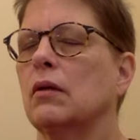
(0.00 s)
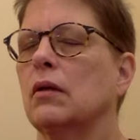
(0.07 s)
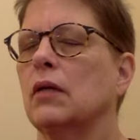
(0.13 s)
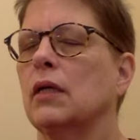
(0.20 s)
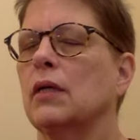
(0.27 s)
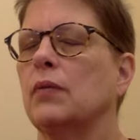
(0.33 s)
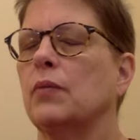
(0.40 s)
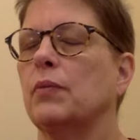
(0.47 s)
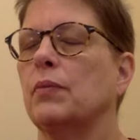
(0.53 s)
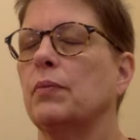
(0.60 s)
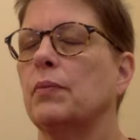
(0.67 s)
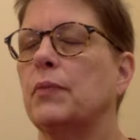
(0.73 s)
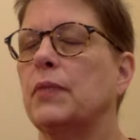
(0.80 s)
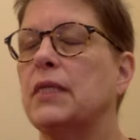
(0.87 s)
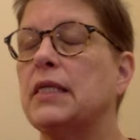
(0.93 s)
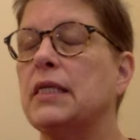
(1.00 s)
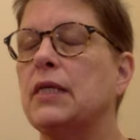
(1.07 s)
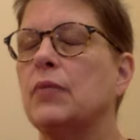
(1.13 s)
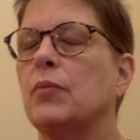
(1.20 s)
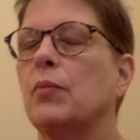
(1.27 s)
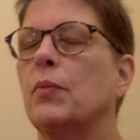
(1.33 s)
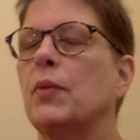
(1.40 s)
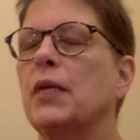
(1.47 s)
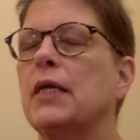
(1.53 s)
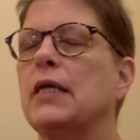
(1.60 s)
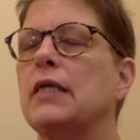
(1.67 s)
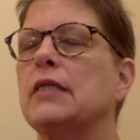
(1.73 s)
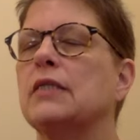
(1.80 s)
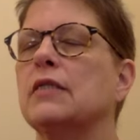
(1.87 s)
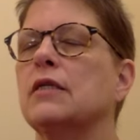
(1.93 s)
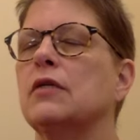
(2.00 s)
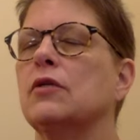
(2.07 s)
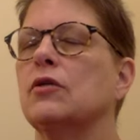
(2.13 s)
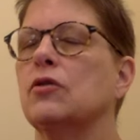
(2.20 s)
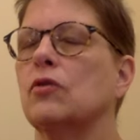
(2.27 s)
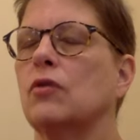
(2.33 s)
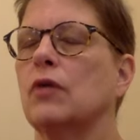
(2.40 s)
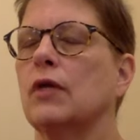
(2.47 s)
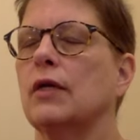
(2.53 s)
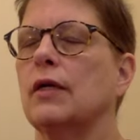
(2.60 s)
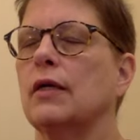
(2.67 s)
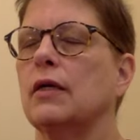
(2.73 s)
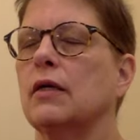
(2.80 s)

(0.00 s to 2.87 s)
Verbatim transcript: and deep peace and joy.